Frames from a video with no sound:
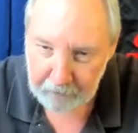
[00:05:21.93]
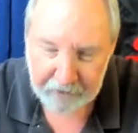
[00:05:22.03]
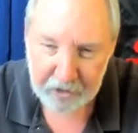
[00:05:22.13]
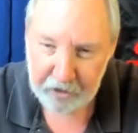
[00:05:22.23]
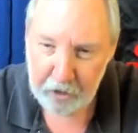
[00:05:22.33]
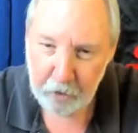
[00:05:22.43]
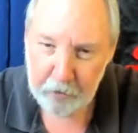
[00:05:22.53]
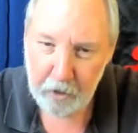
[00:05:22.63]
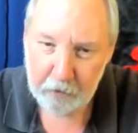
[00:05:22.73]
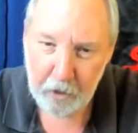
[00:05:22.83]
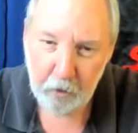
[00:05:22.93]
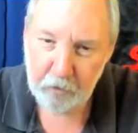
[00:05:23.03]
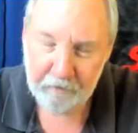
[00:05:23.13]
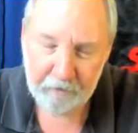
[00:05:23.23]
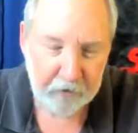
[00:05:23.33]
I did a yo, yo, yo
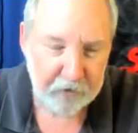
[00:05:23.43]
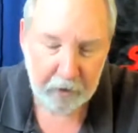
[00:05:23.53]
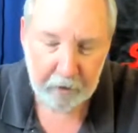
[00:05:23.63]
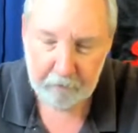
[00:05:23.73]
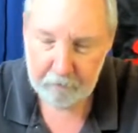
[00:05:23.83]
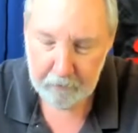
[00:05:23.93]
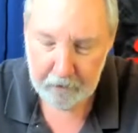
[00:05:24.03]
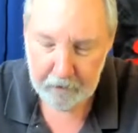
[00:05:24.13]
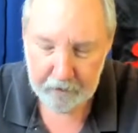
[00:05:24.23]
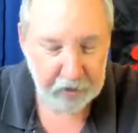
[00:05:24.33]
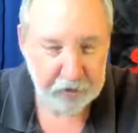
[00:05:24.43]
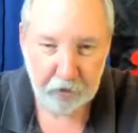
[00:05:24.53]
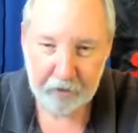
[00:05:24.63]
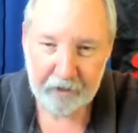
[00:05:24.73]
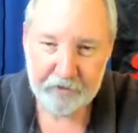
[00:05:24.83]
reference on
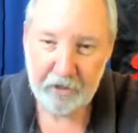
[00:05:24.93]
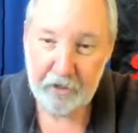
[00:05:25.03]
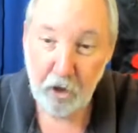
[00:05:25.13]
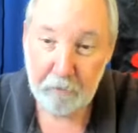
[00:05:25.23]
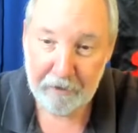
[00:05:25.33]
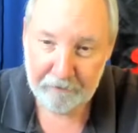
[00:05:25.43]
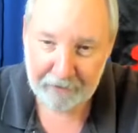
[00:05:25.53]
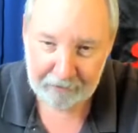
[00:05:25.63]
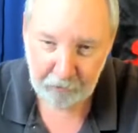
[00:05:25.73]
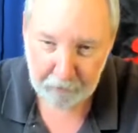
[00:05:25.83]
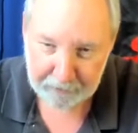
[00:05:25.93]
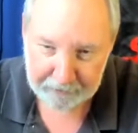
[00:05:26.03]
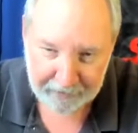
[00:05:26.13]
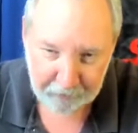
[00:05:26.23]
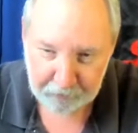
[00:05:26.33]
Discord. I saw nobody follow up on
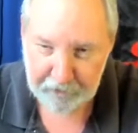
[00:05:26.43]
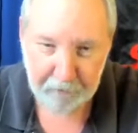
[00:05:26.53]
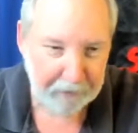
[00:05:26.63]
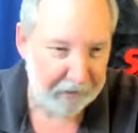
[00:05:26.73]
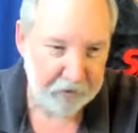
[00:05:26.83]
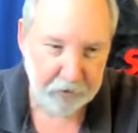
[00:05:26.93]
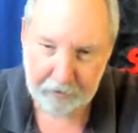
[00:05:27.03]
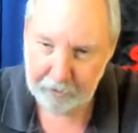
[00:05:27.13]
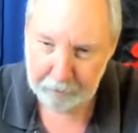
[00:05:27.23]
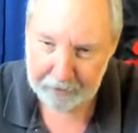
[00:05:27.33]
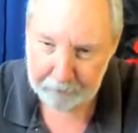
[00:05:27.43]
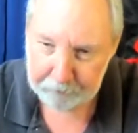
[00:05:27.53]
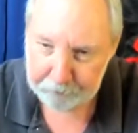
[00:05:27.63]
that. We'll talk about Discord in a little bit.